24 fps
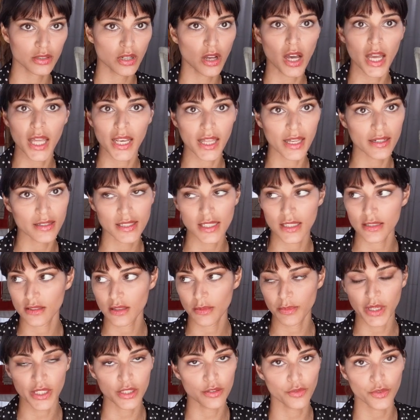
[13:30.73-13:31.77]
Thailand has
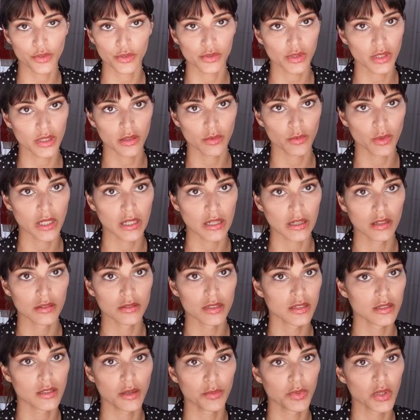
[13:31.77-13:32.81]
the best fruit in the
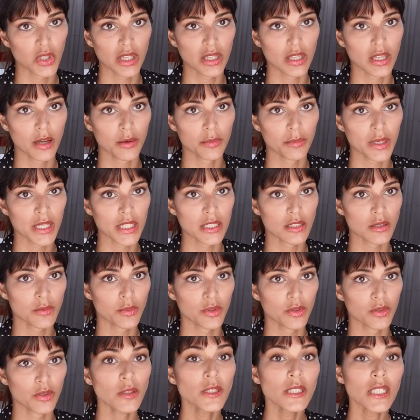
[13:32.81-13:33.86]
world. It's completely
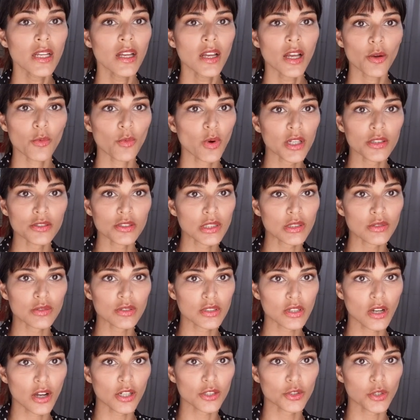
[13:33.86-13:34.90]
unbeatable. Once you
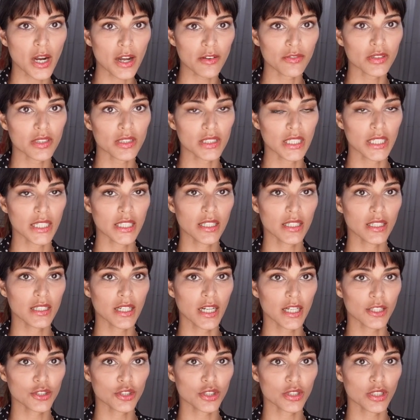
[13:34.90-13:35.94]
start traveling and
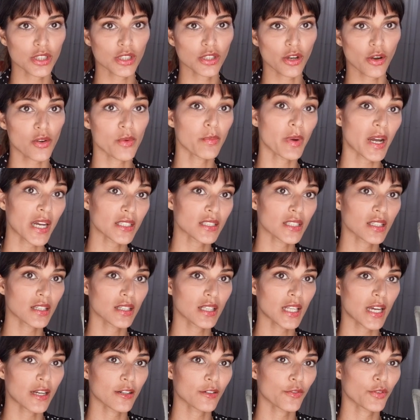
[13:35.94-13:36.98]
actually going back to the
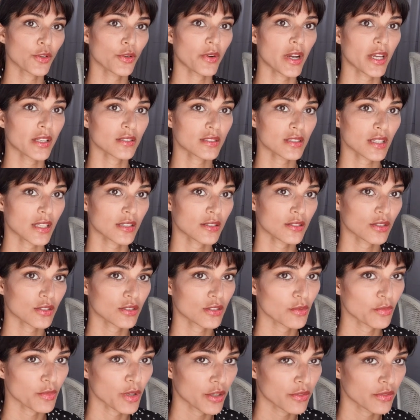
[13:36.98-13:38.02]
land of your
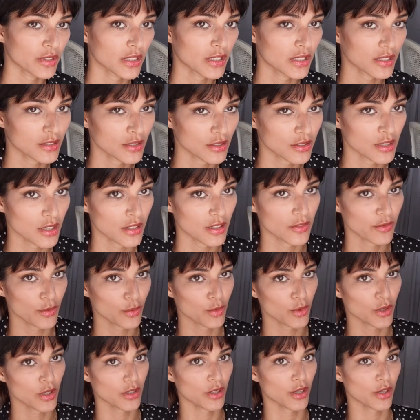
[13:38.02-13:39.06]
ancestors, you might realize you don't
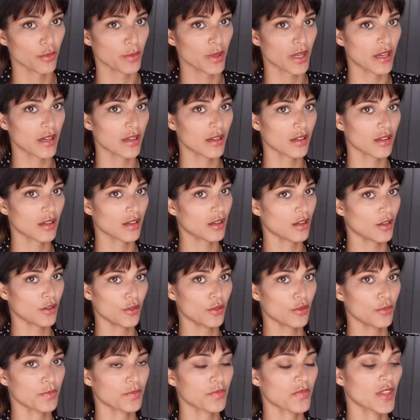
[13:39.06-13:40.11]
even want to go back
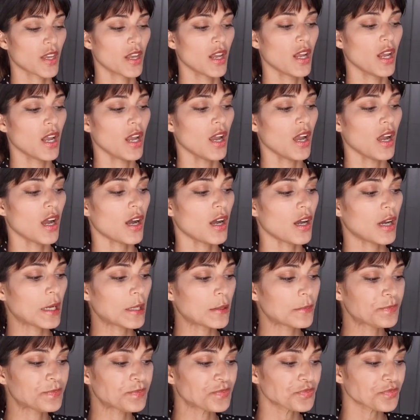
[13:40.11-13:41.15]

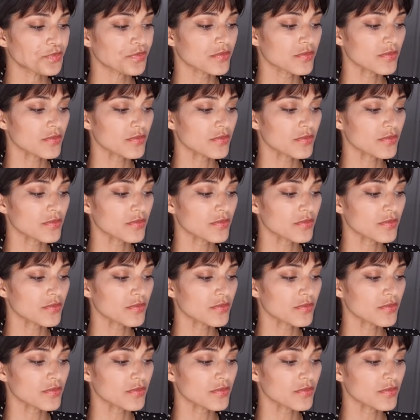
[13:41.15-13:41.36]
home.